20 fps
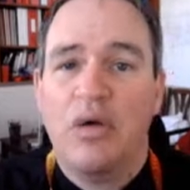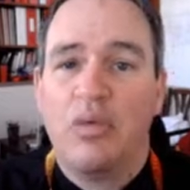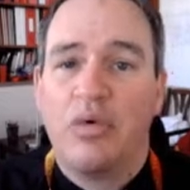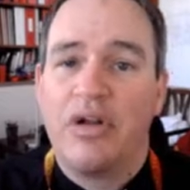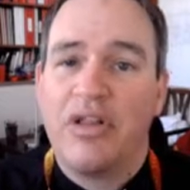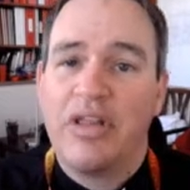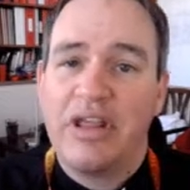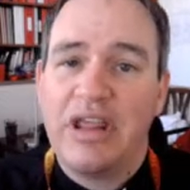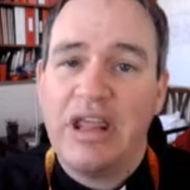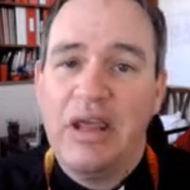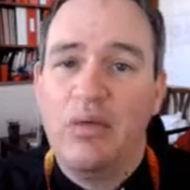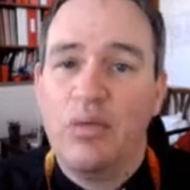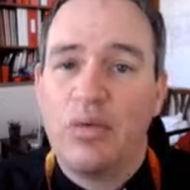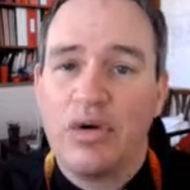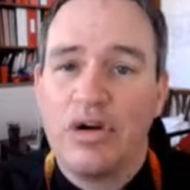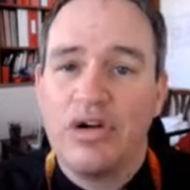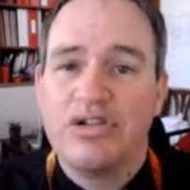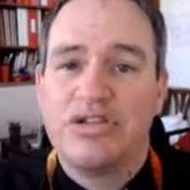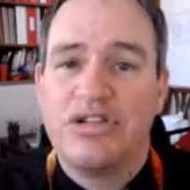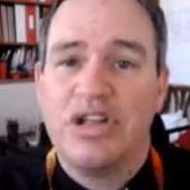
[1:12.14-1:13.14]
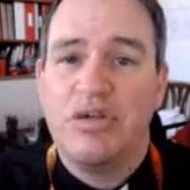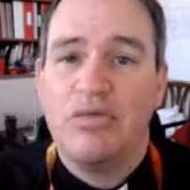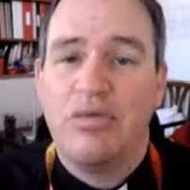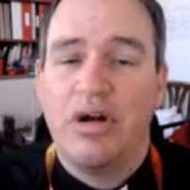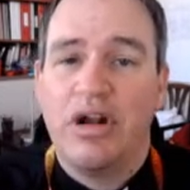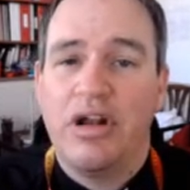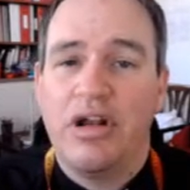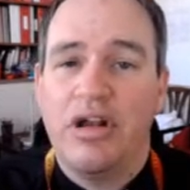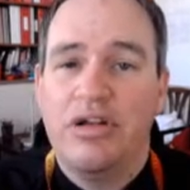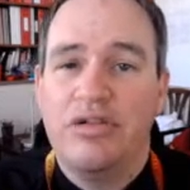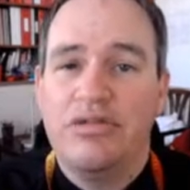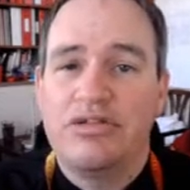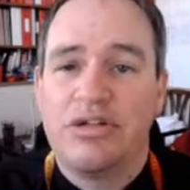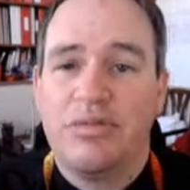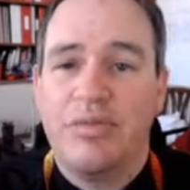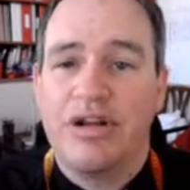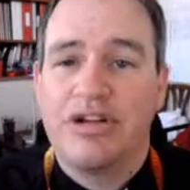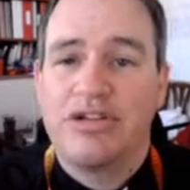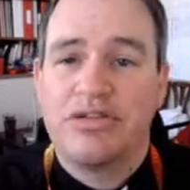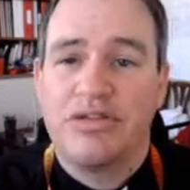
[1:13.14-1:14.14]
What are the key words that you want to use
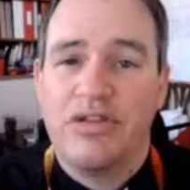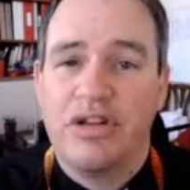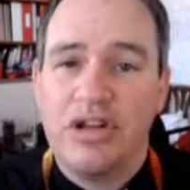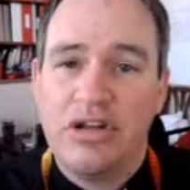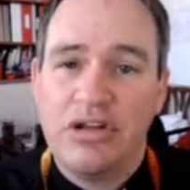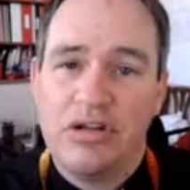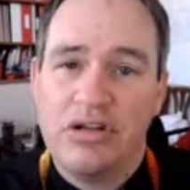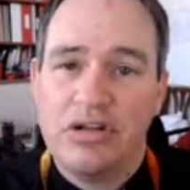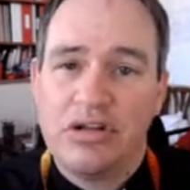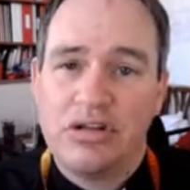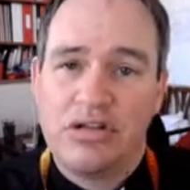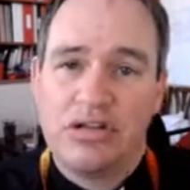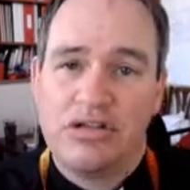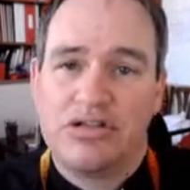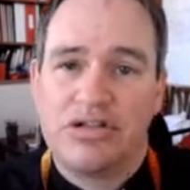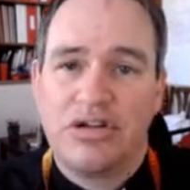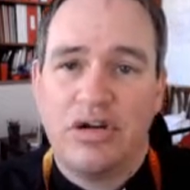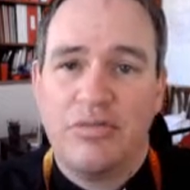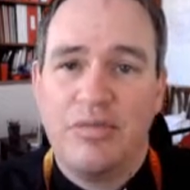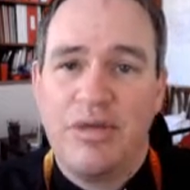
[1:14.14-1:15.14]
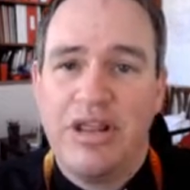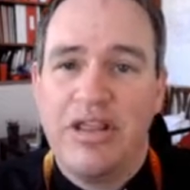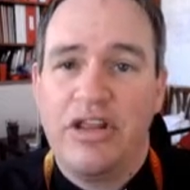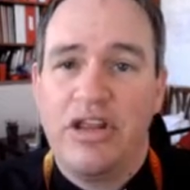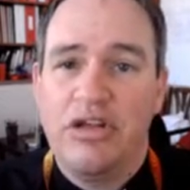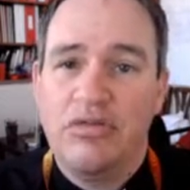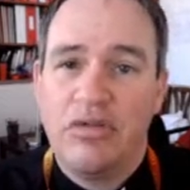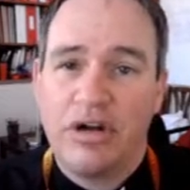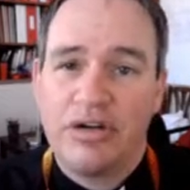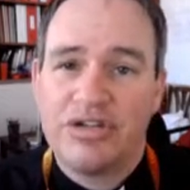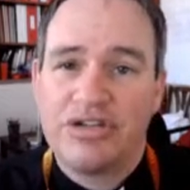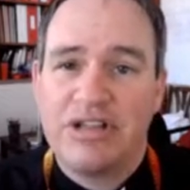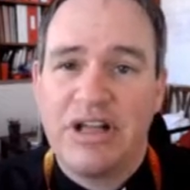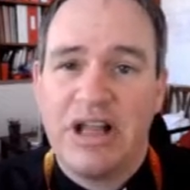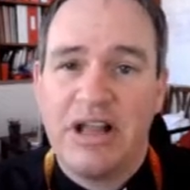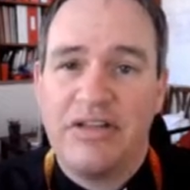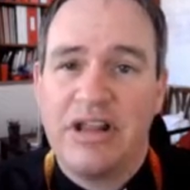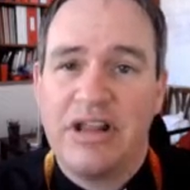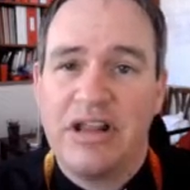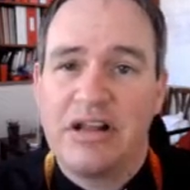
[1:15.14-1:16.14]
to make sure that to show me that you
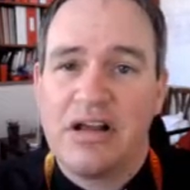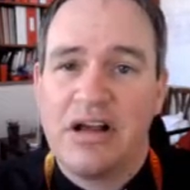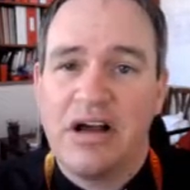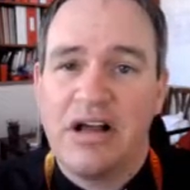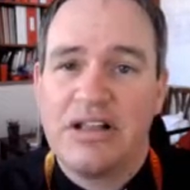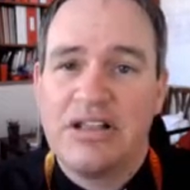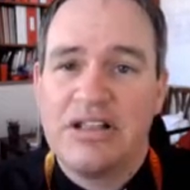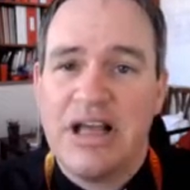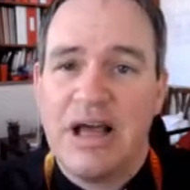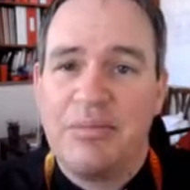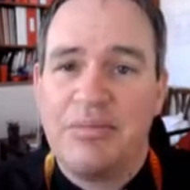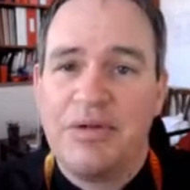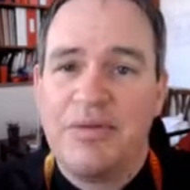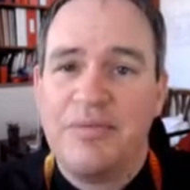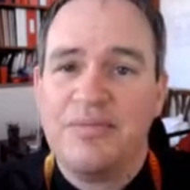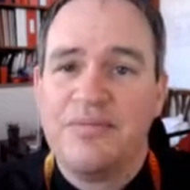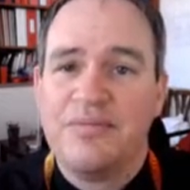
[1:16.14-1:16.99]
understand the concept?